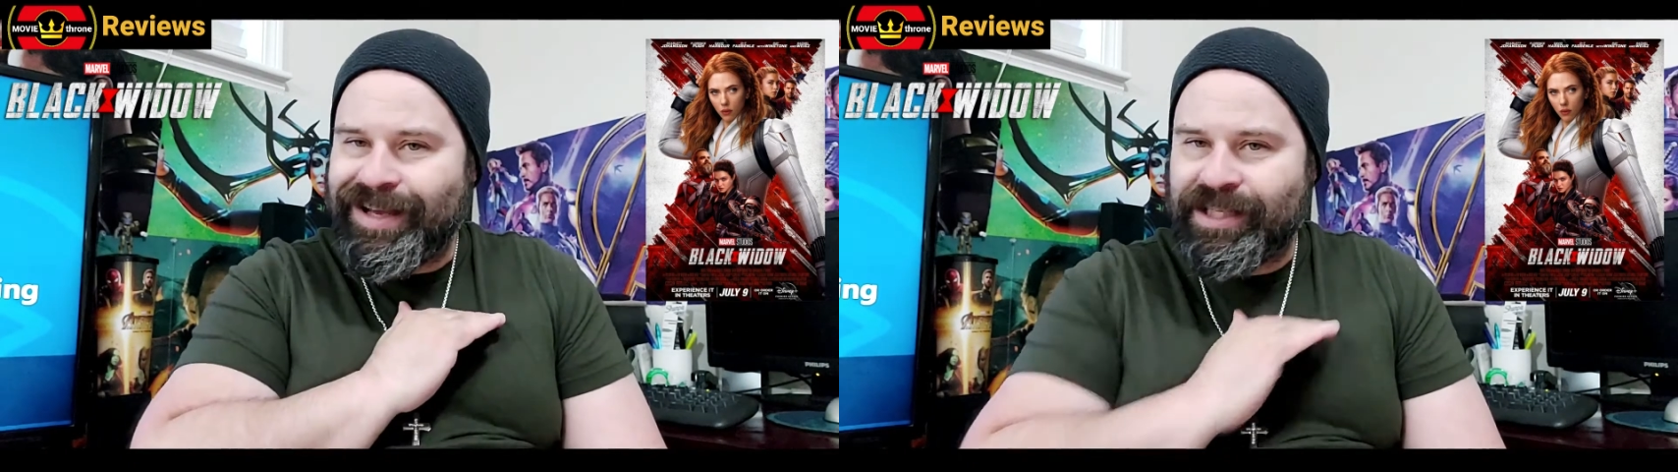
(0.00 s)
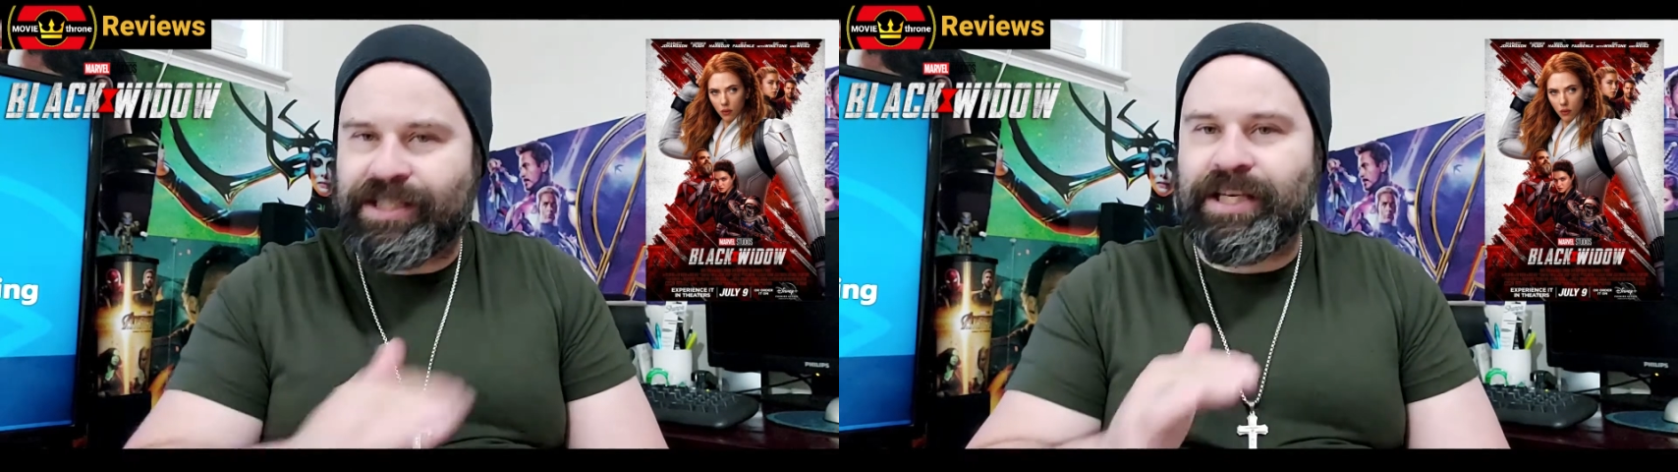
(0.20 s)

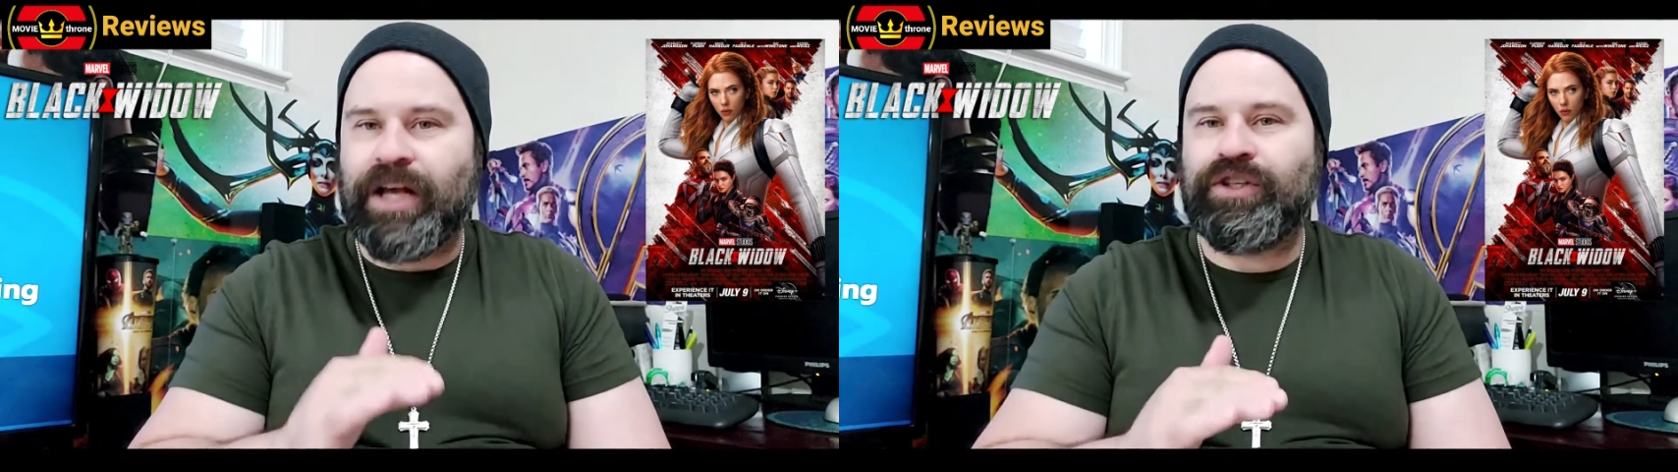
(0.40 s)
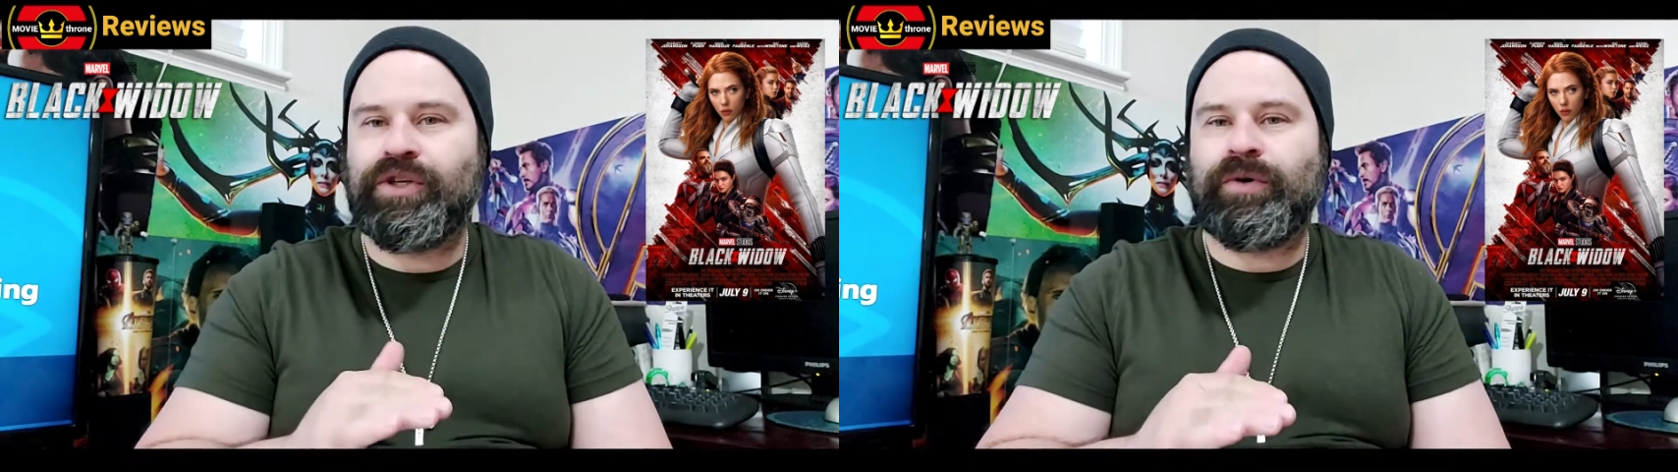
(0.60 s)

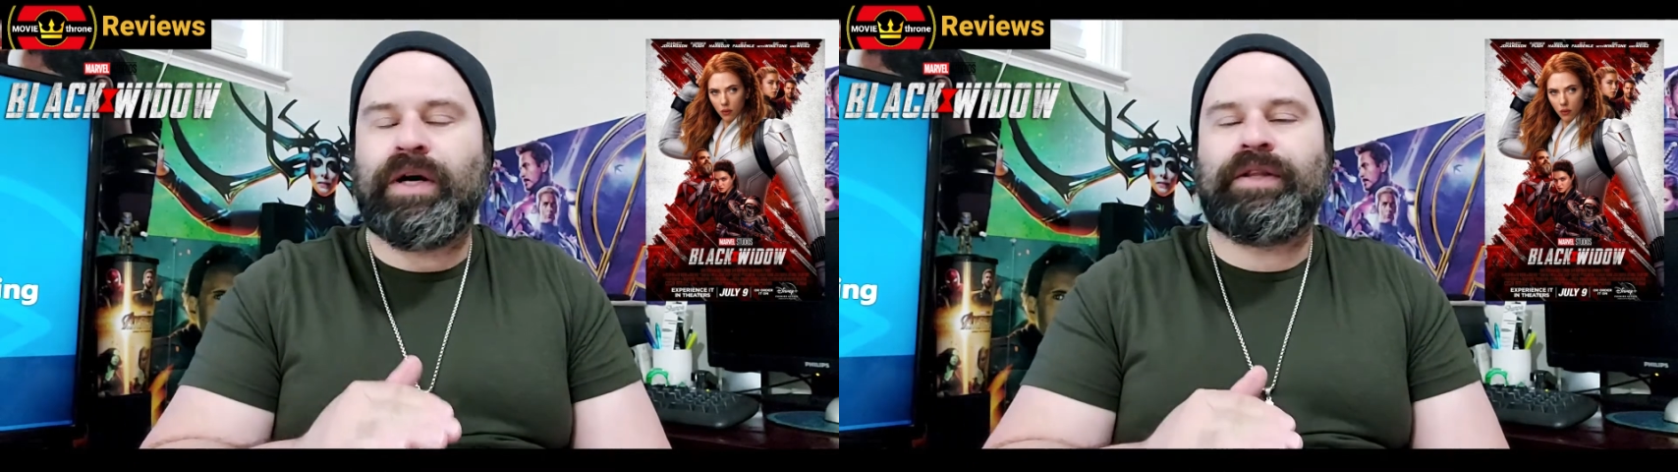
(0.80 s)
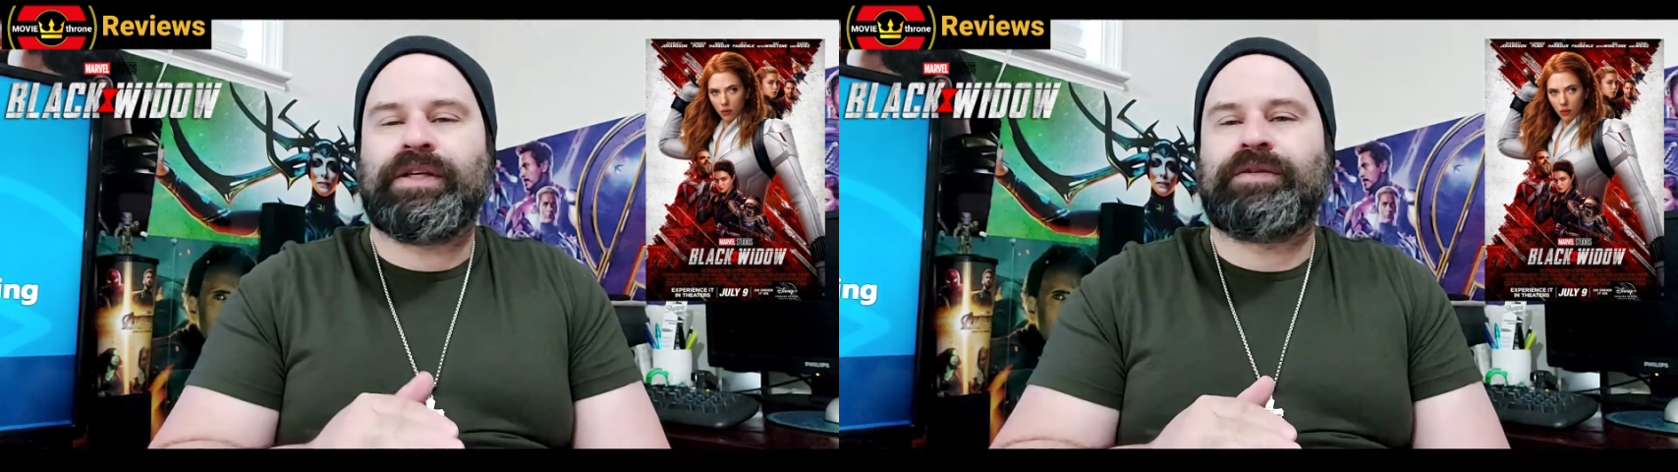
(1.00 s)
sells you
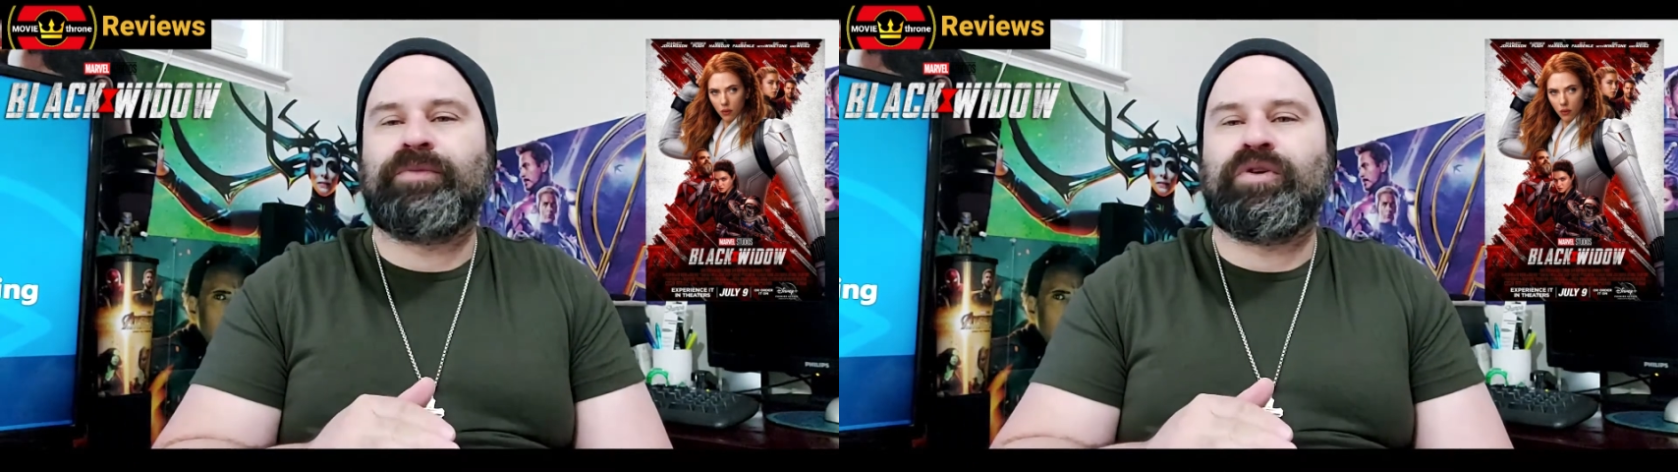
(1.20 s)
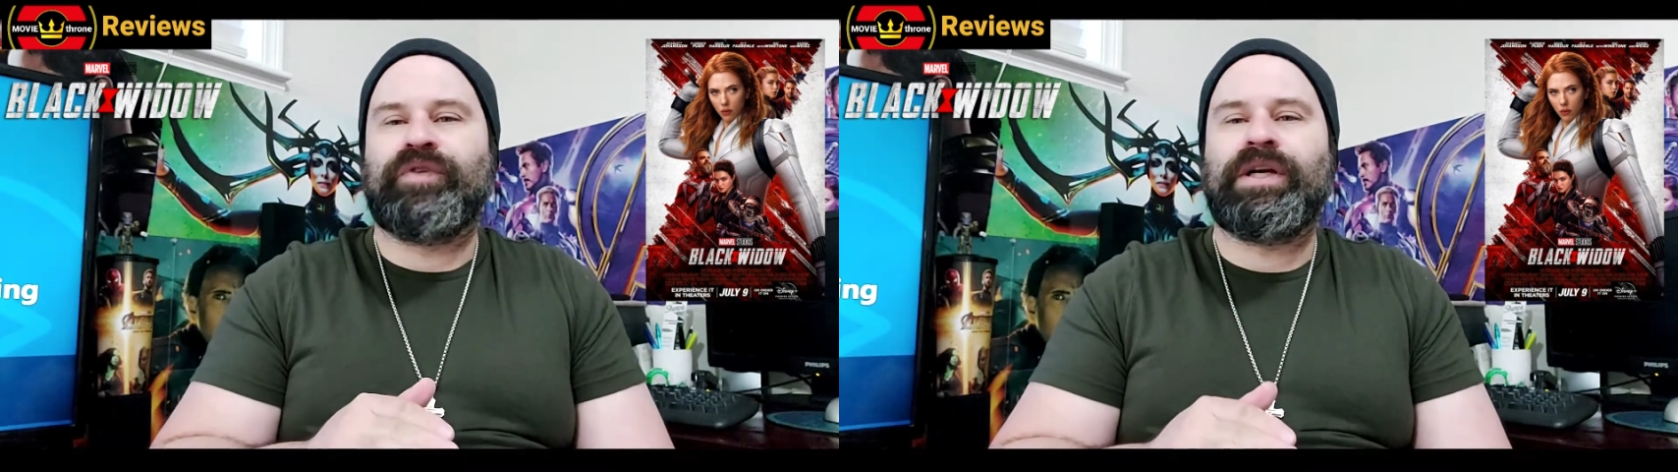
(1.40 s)
on this
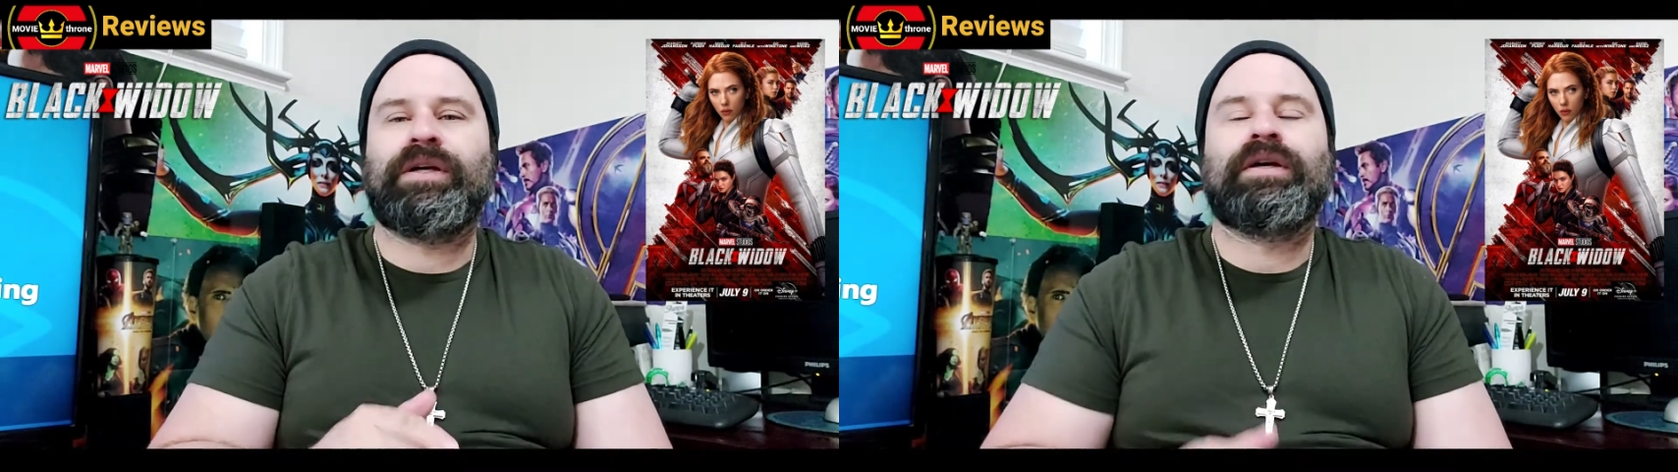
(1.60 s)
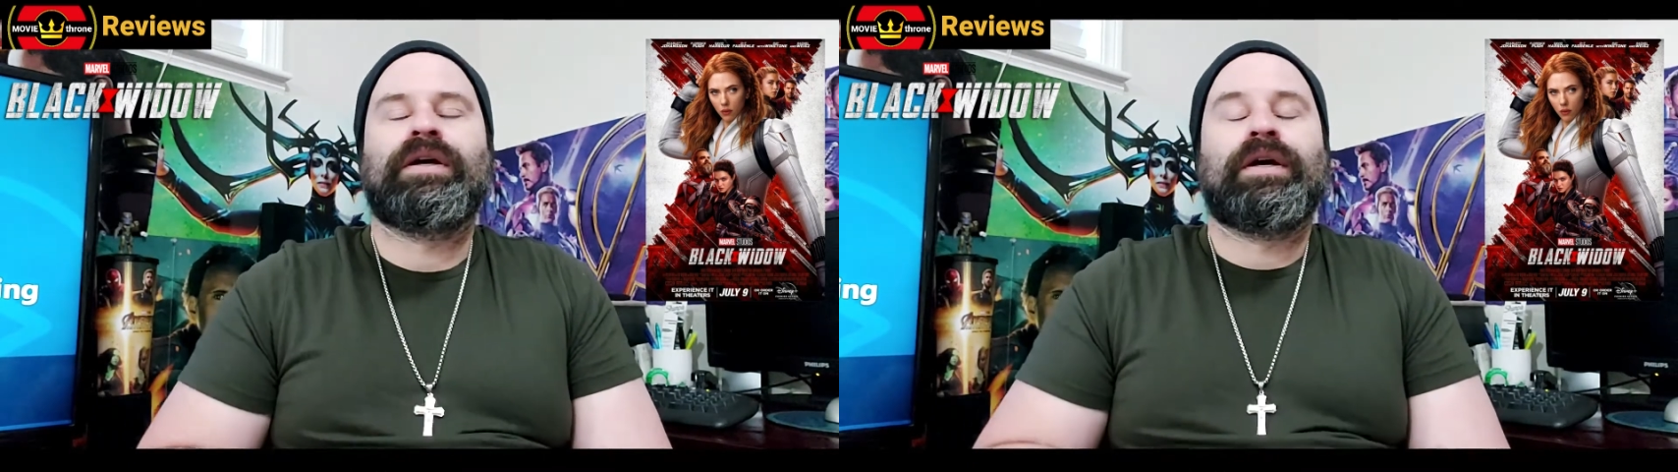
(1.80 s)
movie.